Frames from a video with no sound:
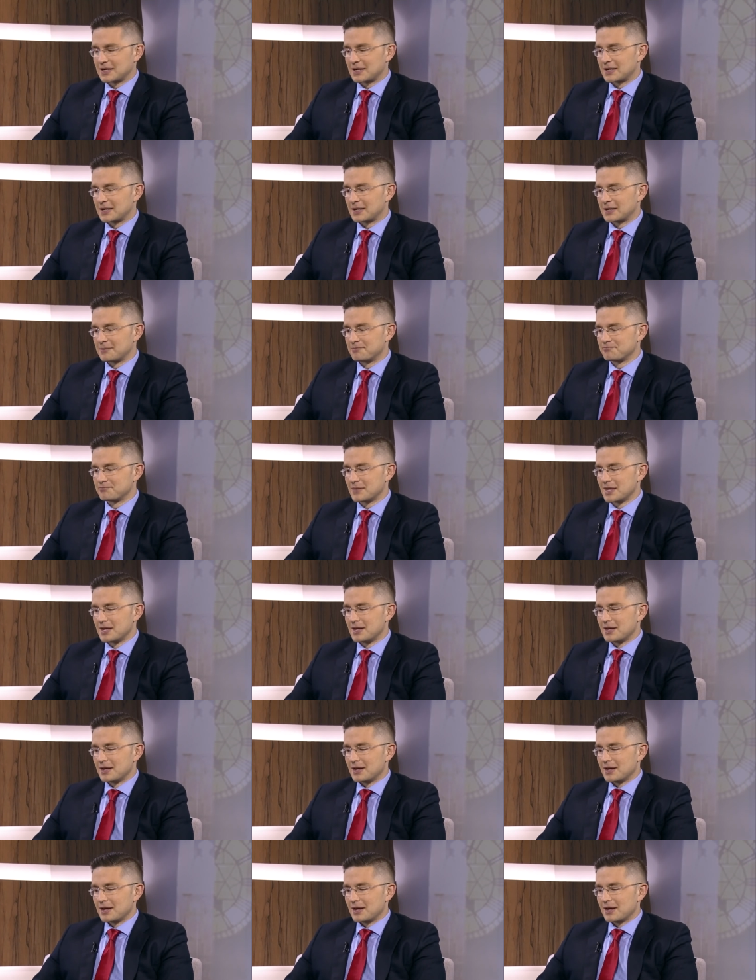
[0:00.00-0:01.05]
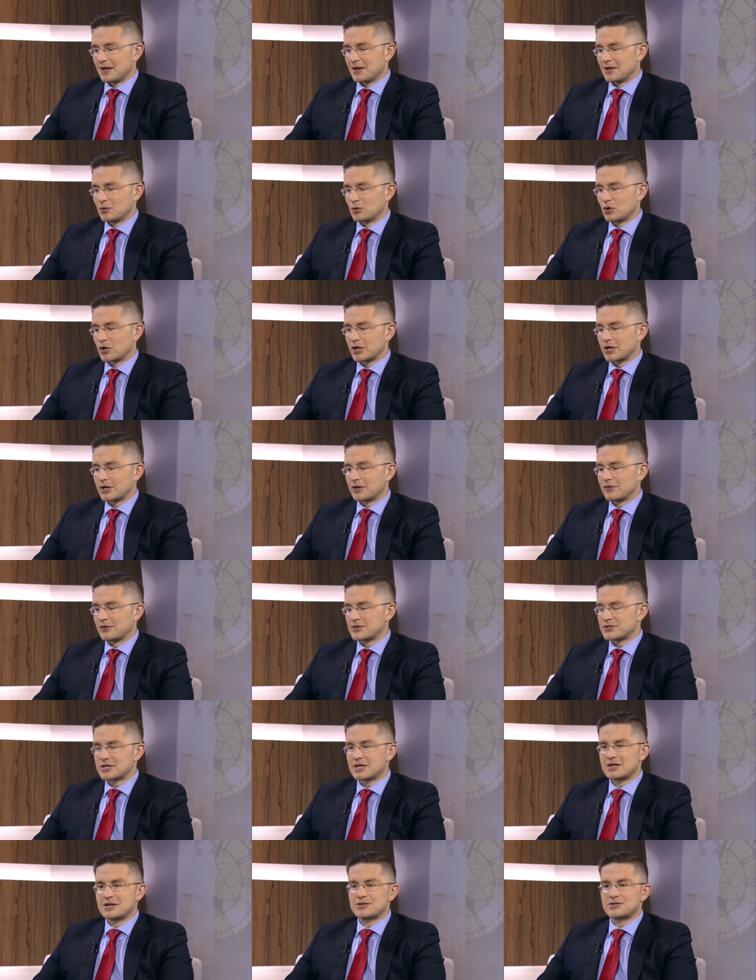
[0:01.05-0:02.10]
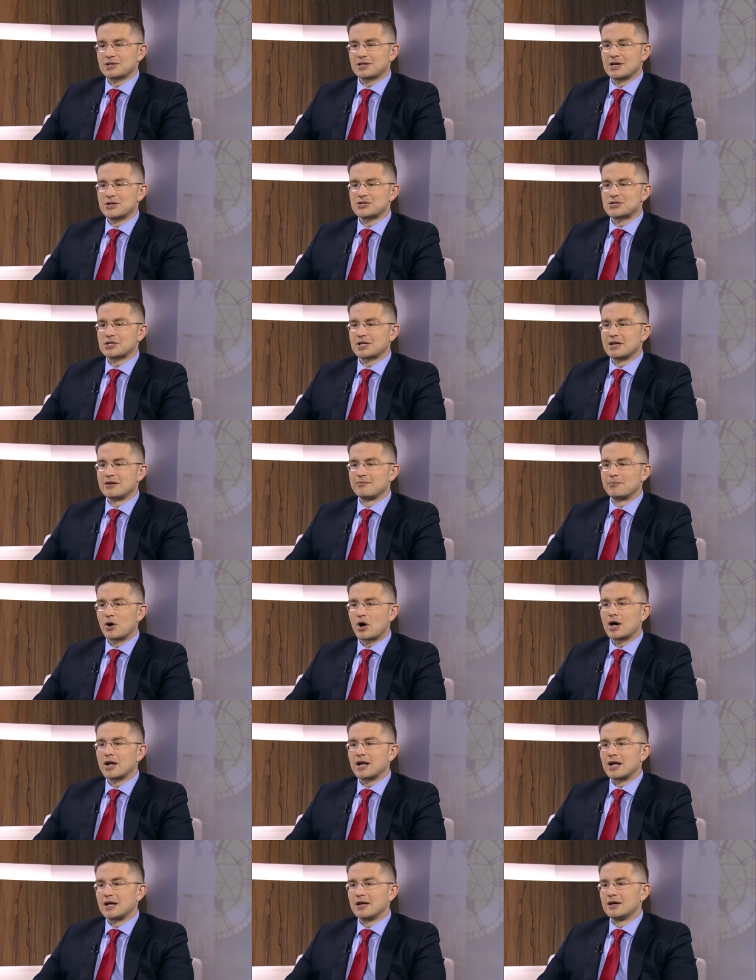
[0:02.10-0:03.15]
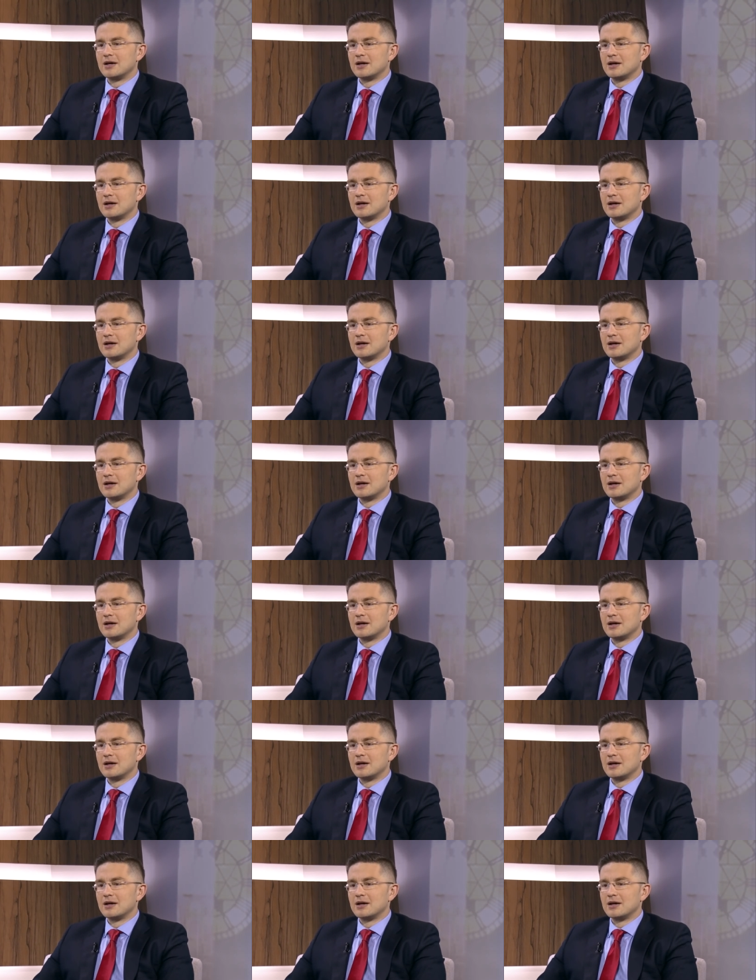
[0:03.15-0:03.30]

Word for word: Um, look, the Senate is a legislative body.